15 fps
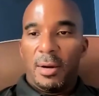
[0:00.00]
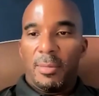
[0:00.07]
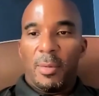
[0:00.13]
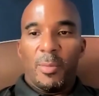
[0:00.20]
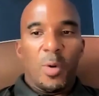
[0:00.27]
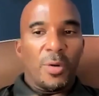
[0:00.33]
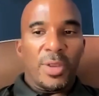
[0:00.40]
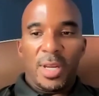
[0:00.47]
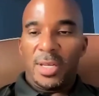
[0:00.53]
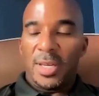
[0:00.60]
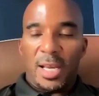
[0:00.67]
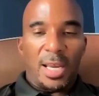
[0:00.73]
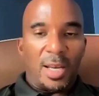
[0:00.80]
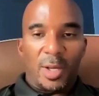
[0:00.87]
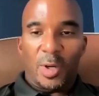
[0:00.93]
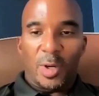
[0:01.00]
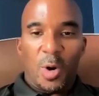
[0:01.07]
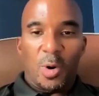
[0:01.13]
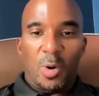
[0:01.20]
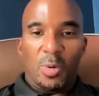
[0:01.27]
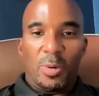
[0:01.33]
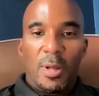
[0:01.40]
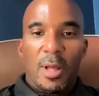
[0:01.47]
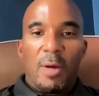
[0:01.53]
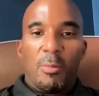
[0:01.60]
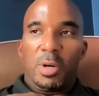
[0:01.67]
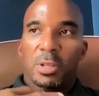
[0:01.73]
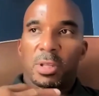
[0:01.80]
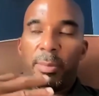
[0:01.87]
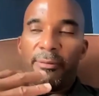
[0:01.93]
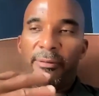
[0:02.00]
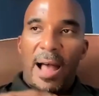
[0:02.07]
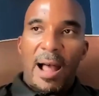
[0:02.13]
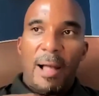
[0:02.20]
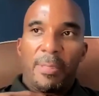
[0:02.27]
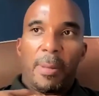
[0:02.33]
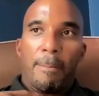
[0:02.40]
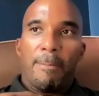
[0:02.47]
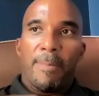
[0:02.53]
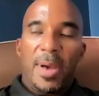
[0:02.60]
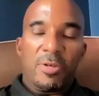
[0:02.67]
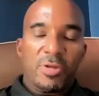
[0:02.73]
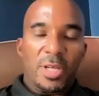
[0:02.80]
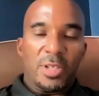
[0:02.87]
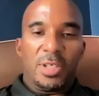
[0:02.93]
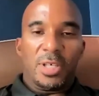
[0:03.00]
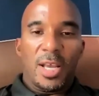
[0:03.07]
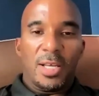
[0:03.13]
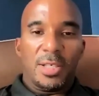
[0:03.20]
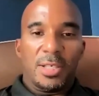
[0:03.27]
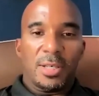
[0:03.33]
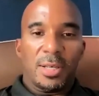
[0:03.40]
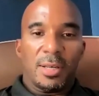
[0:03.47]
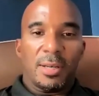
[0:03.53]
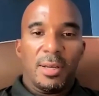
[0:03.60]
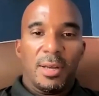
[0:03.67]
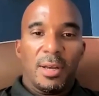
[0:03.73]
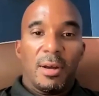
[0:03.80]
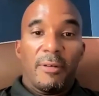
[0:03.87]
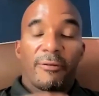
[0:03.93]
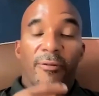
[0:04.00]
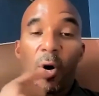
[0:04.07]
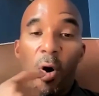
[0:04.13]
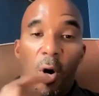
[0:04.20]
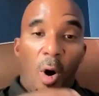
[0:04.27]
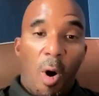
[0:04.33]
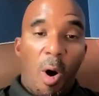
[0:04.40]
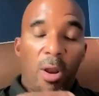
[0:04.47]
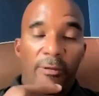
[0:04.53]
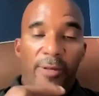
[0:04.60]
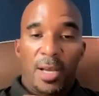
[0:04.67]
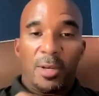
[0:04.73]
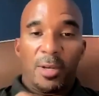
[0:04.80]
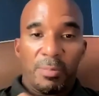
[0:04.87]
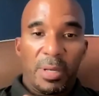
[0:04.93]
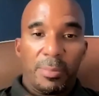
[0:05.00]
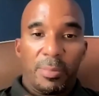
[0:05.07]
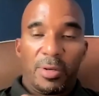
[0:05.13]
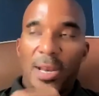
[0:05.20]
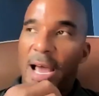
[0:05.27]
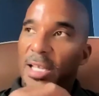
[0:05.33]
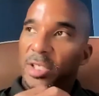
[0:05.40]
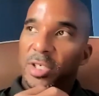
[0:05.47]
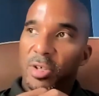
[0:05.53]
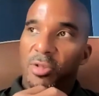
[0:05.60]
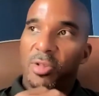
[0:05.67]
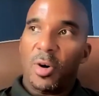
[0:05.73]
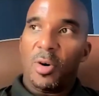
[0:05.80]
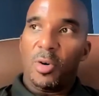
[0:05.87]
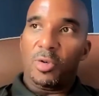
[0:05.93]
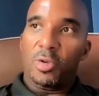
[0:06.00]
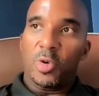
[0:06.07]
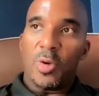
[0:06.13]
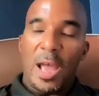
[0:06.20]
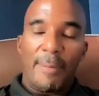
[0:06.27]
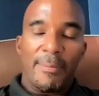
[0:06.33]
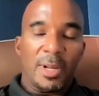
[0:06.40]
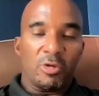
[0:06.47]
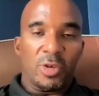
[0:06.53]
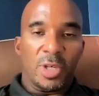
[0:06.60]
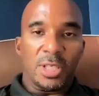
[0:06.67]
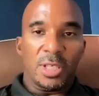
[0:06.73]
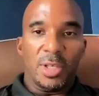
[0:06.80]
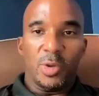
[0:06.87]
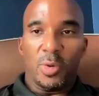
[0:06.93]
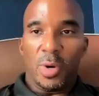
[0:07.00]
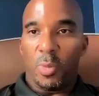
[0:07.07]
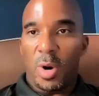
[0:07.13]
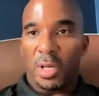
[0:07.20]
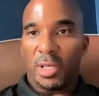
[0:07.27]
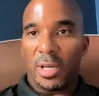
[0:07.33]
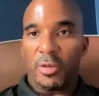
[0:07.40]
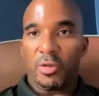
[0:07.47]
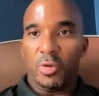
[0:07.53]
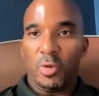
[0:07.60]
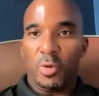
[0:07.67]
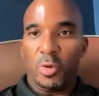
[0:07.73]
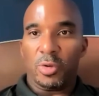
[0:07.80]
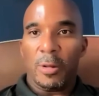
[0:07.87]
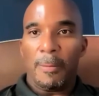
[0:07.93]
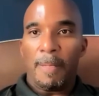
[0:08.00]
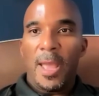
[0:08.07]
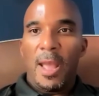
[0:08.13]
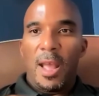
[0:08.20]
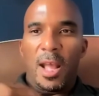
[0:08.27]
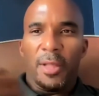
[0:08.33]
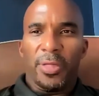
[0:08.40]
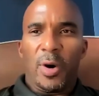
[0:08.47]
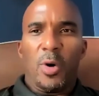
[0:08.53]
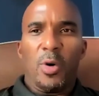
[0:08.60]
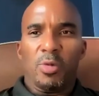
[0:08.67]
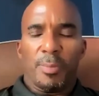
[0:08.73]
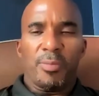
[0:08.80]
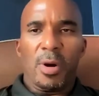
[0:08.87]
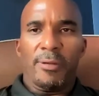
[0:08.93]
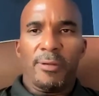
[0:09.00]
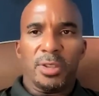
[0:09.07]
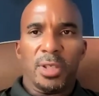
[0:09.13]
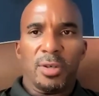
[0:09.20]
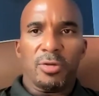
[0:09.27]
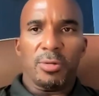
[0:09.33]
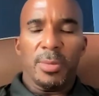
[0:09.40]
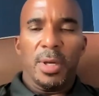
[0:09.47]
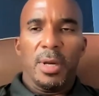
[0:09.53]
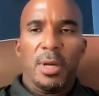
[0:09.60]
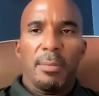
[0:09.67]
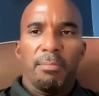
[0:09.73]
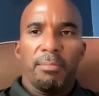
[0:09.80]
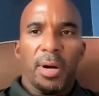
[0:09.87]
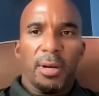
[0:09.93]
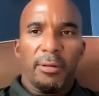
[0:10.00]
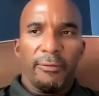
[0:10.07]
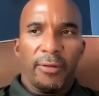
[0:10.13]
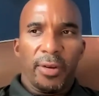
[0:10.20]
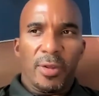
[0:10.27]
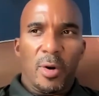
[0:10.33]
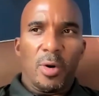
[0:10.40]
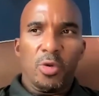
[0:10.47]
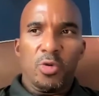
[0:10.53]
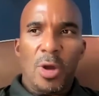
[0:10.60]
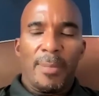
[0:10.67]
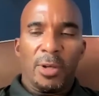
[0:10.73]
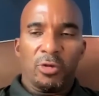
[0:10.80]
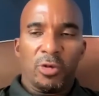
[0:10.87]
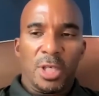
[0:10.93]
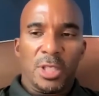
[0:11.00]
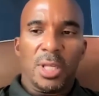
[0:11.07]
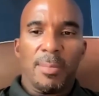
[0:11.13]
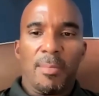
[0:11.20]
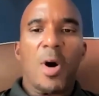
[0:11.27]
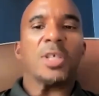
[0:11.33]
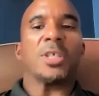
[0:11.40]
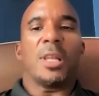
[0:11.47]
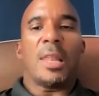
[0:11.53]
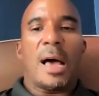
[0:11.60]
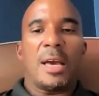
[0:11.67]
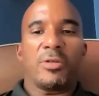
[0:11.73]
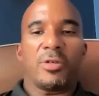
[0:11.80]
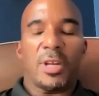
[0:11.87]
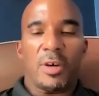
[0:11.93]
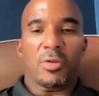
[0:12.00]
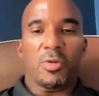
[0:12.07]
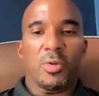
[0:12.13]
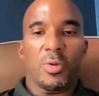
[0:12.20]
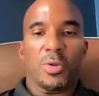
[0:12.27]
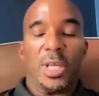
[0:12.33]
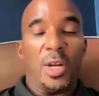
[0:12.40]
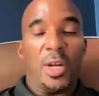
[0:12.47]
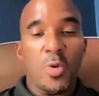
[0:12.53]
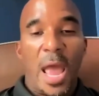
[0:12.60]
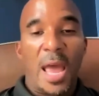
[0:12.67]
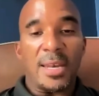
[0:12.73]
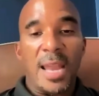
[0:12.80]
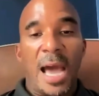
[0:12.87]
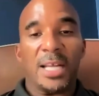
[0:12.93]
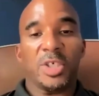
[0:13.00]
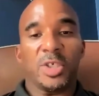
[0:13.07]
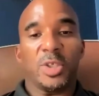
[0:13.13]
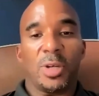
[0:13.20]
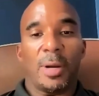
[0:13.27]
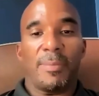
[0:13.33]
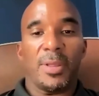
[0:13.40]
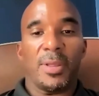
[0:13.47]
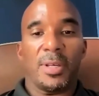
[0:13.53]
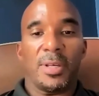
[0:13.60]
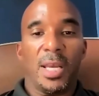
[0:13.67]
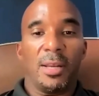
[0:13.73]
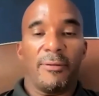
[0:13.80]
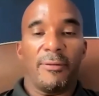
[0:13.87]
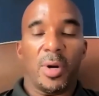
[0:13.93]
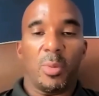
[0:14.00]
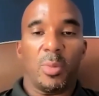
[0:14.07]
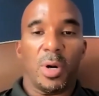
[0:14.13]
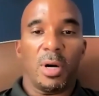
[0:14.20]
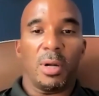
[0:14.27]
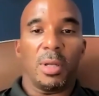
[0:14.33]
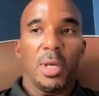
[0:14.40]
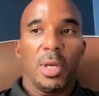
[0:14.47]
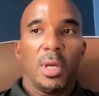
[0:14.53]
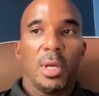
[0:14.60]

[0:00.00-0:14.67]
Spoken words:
more than a decade ago was to provide the best education for all of our young people, not just those who have been traditionally doing well in our schools and those with privileges, but for those who have been traditionally marginalized in our schools and who had not shown up in the data very well.